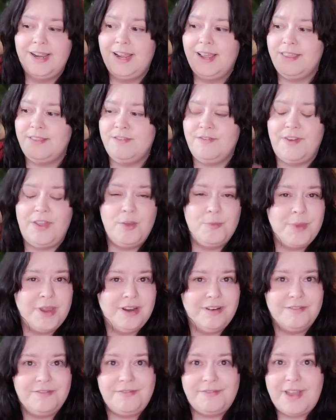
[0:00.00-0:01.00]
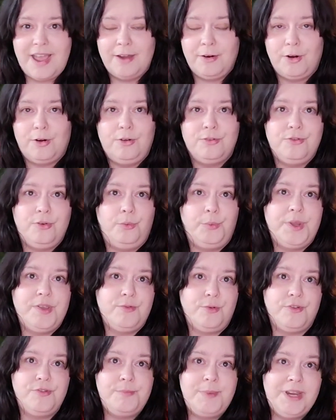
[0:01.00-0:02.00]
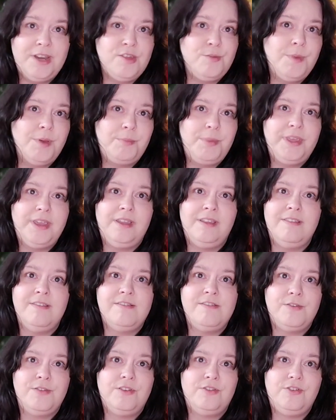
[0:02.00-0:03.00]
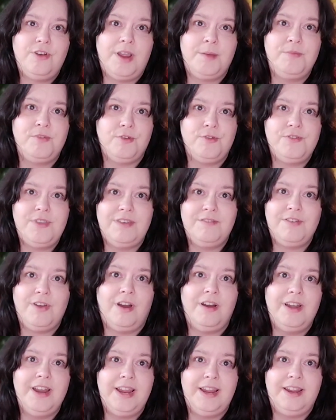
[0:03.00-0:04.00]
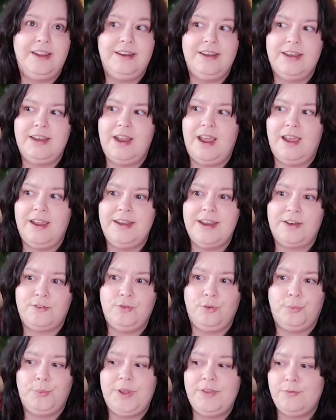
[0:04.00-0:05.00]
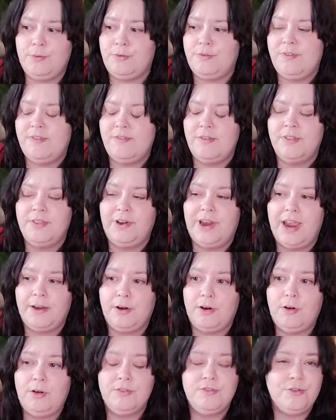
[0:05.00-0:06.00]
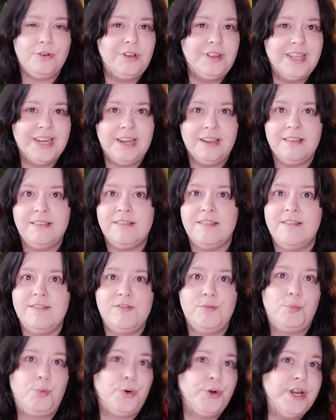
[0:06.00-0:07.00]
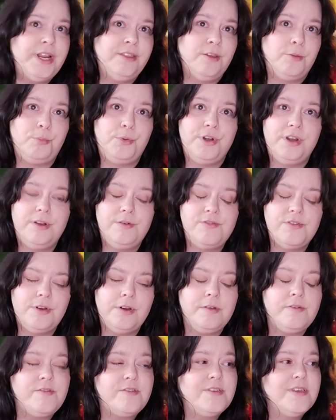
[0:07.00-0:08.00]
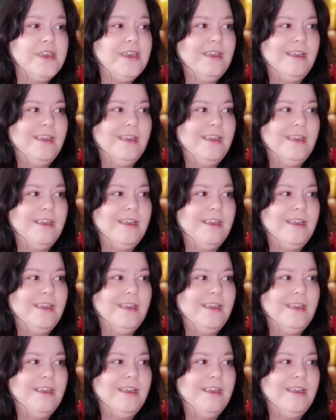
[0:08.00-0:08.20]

development of agricultural resource management plans so that tribes are safeguarding natural resources on their agricultural lands and supporting their producers.